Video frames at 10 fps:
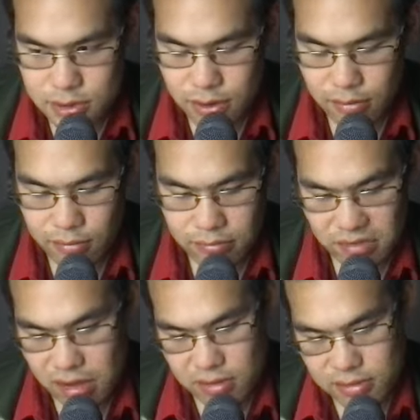
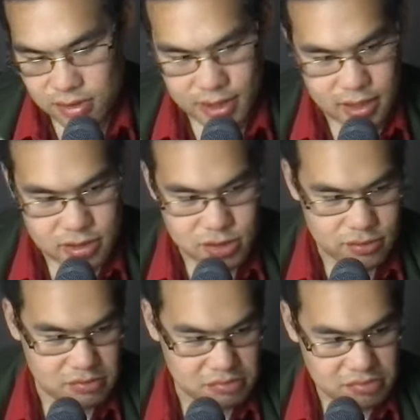And
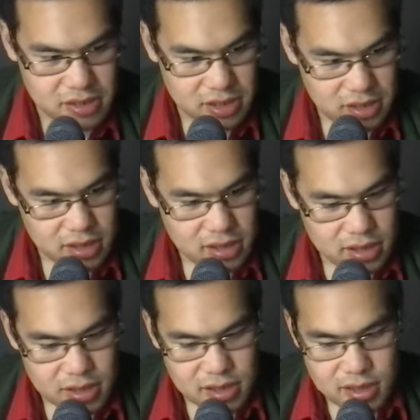so
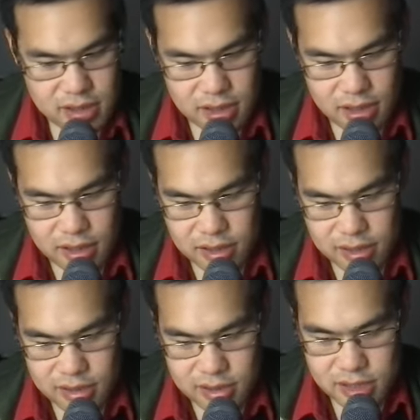
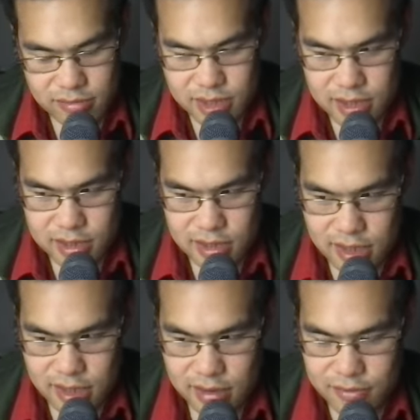in some senses, I
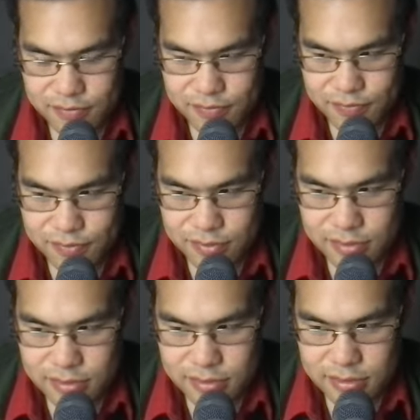think
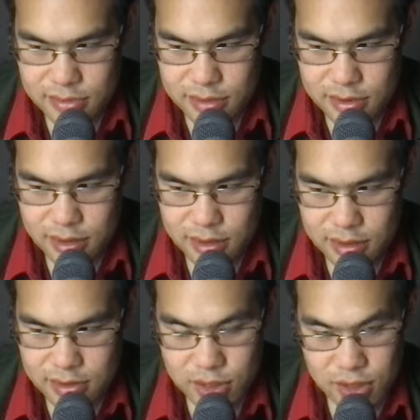the
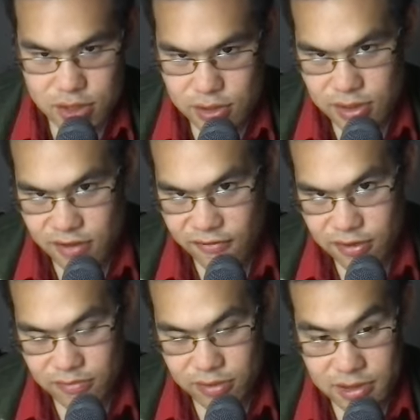decision to give
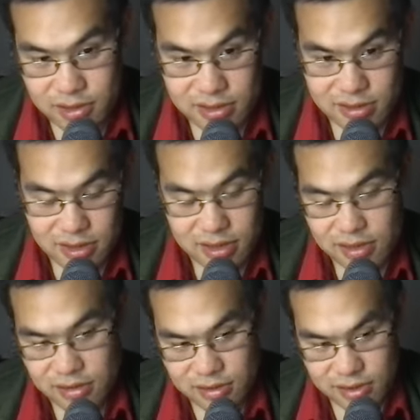
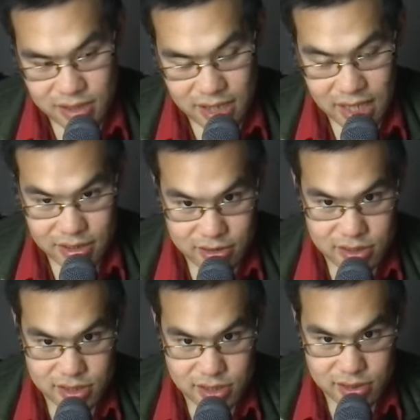the
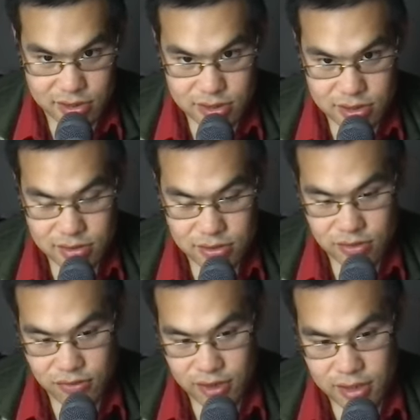candidacy status to
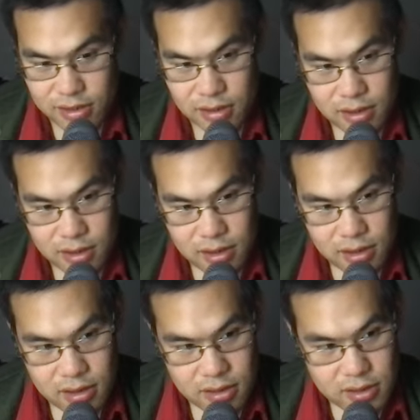Ukraine
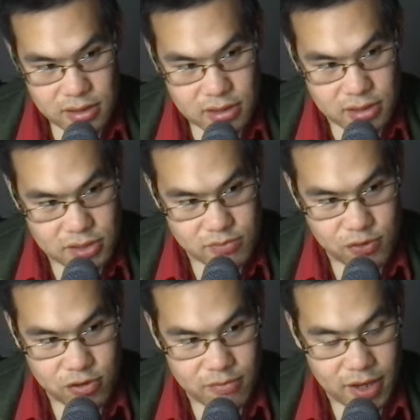is
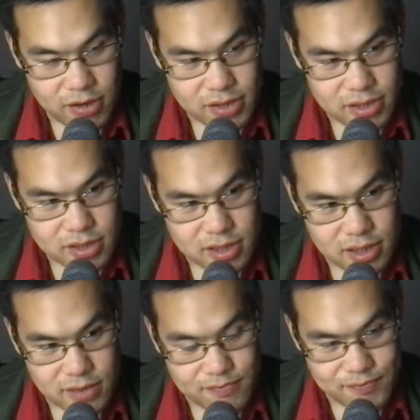more about
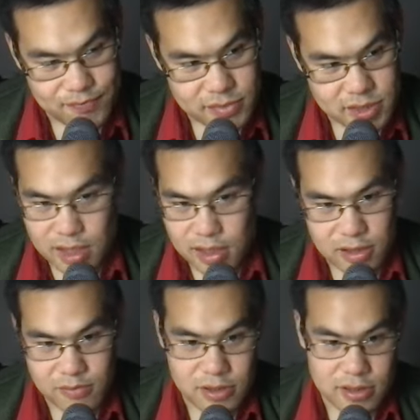sending
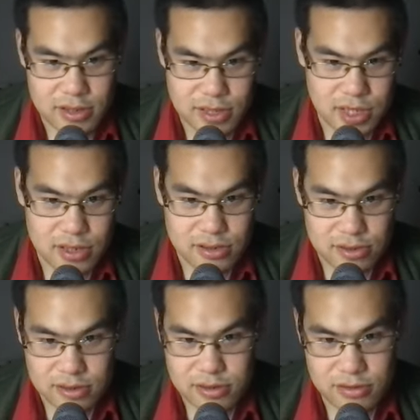the political
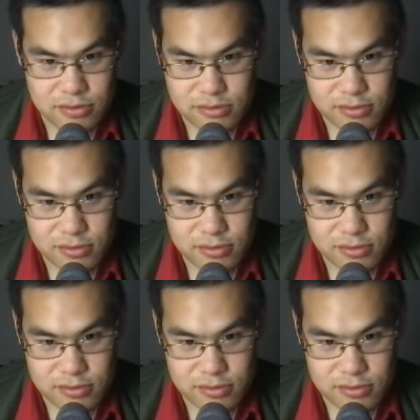signal to